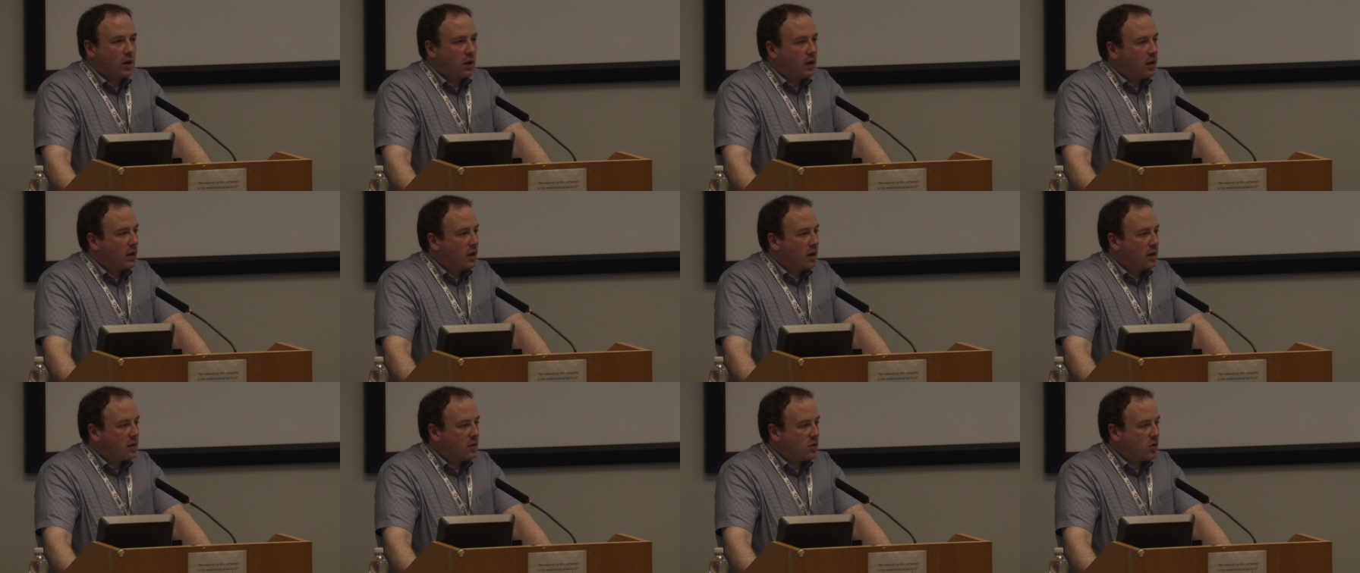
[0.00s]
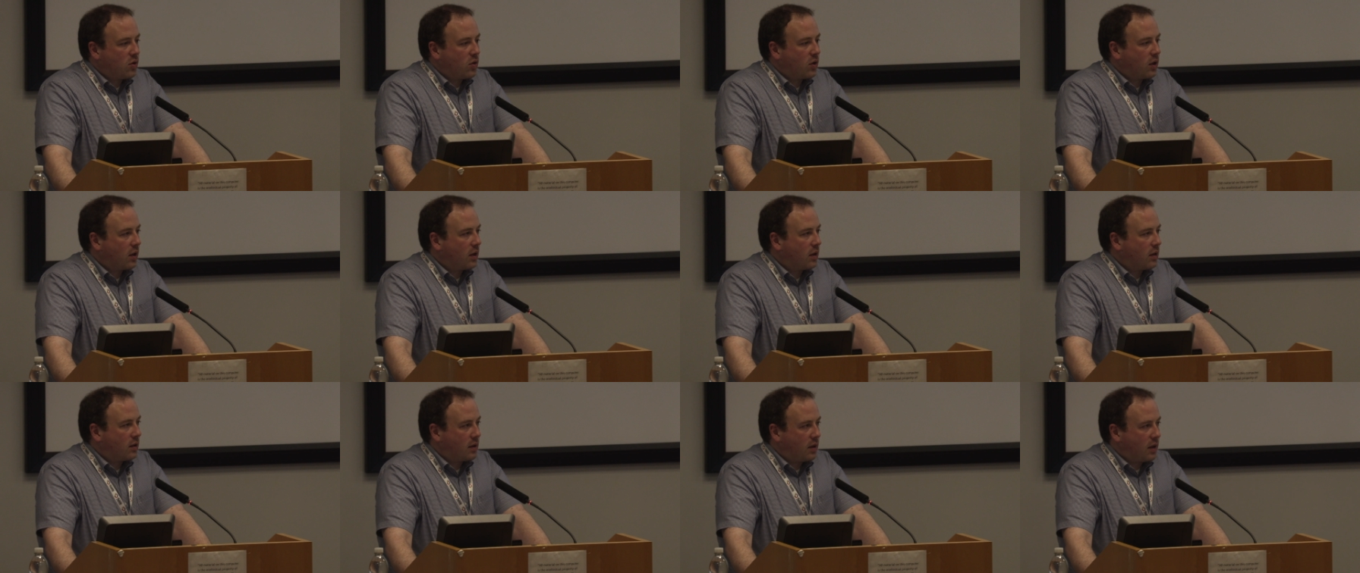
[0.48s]
I hate
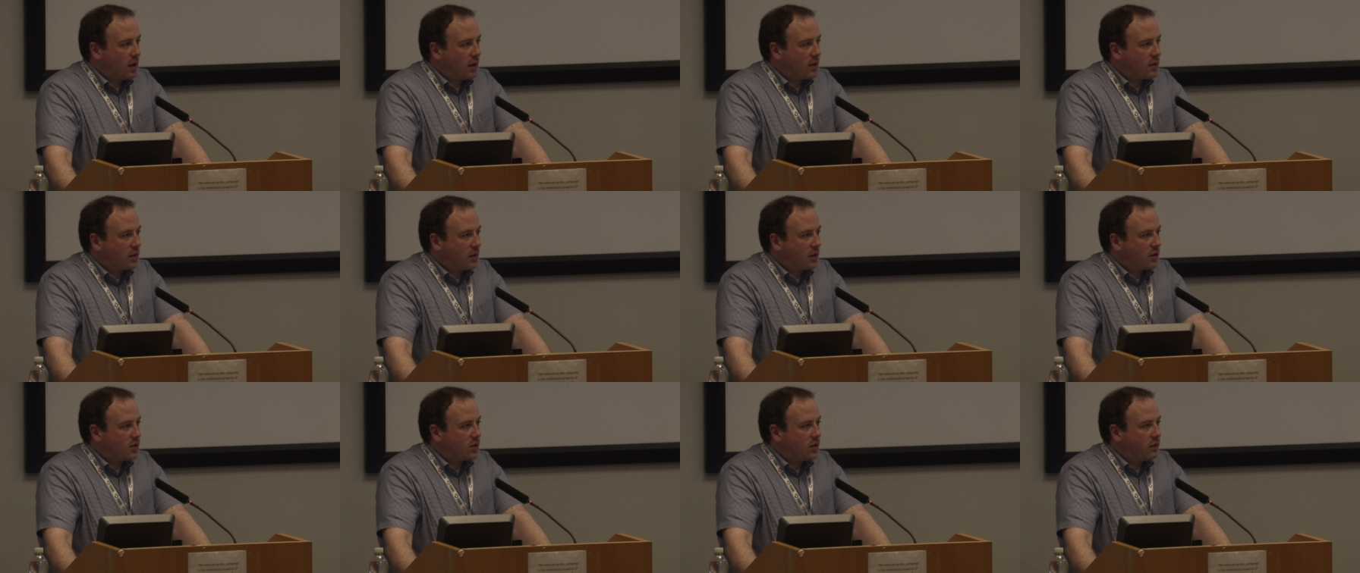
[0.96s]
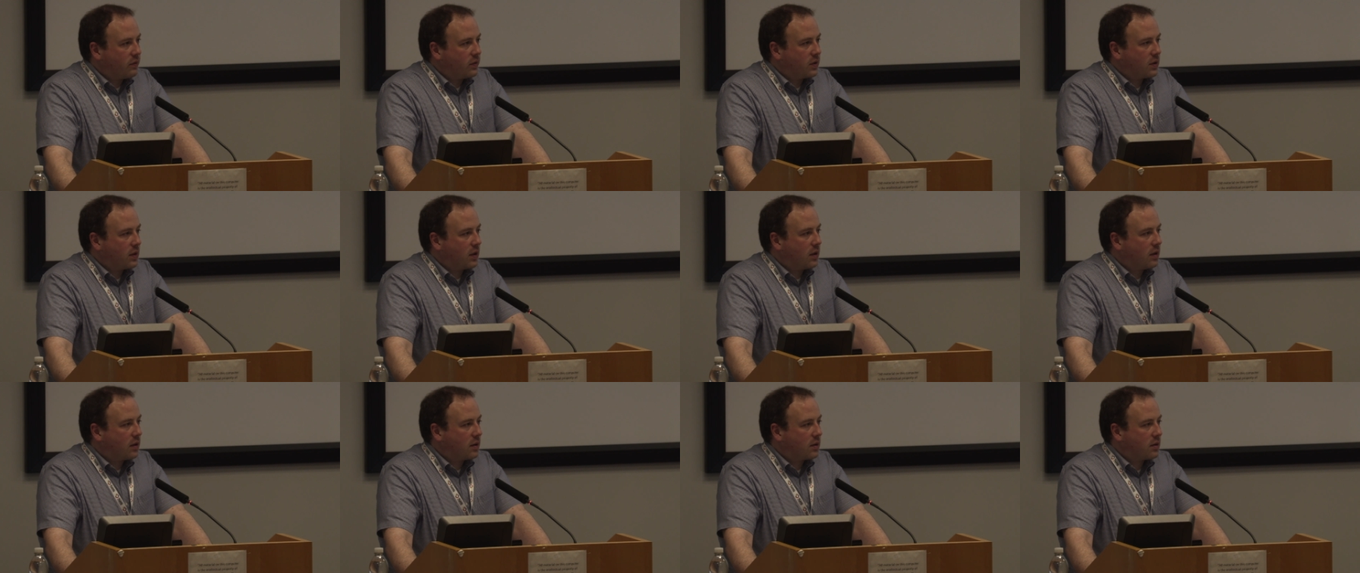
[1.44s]
talking at the last session of a
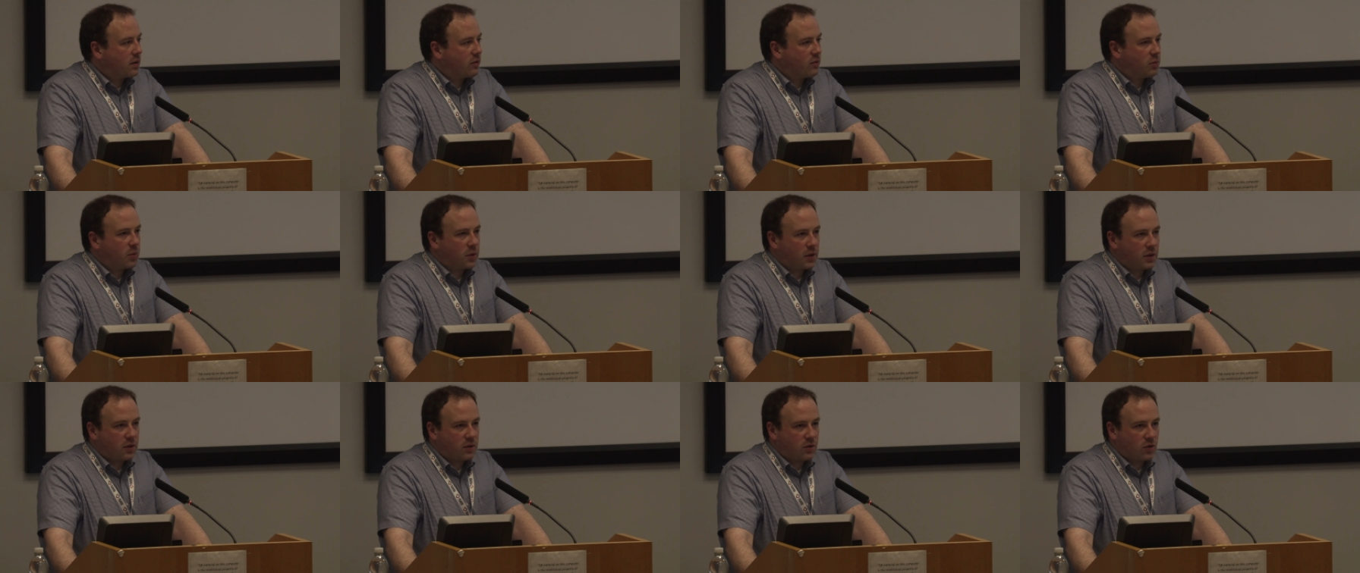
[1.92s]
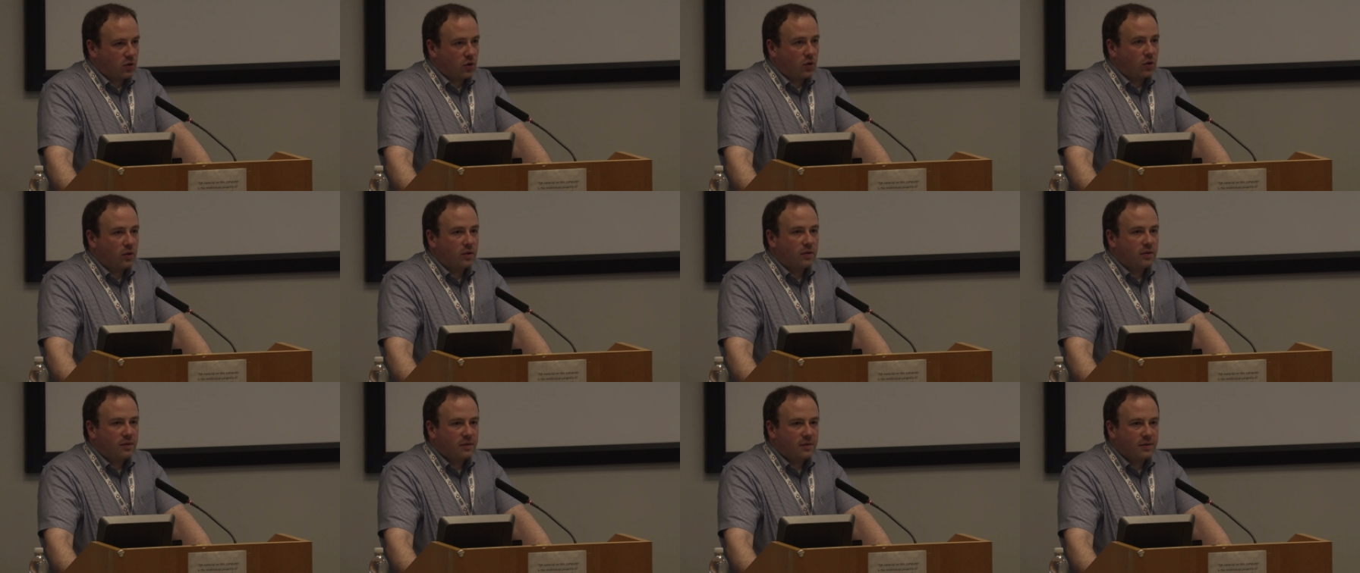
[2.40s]
day because everybody's
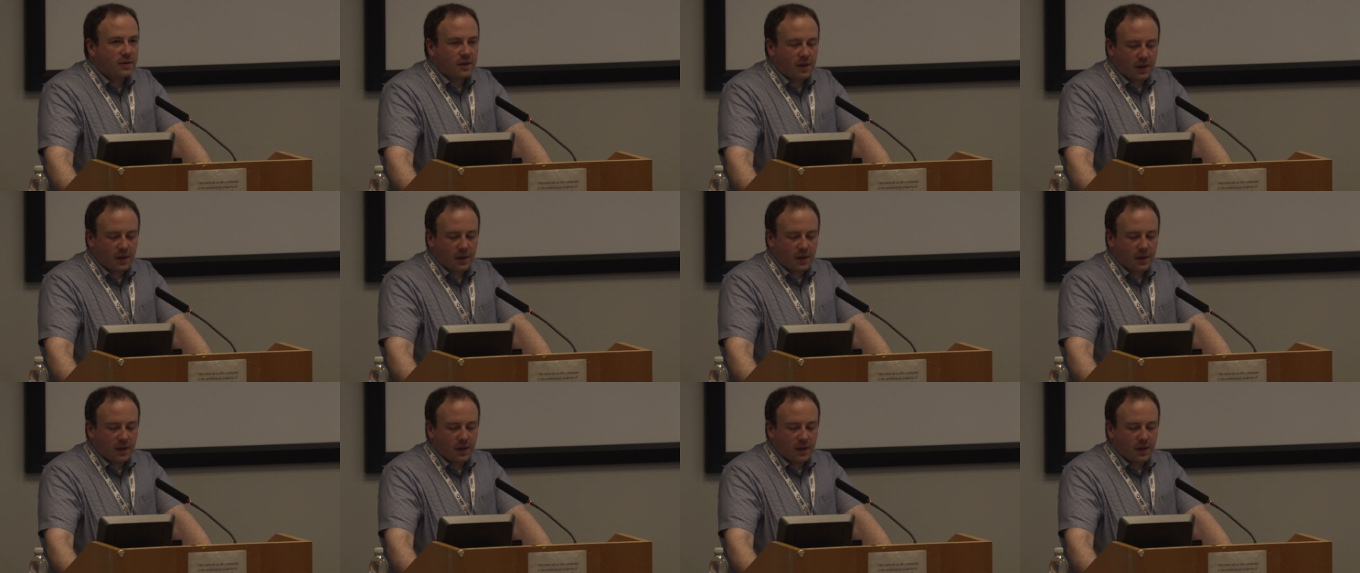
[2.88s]
done.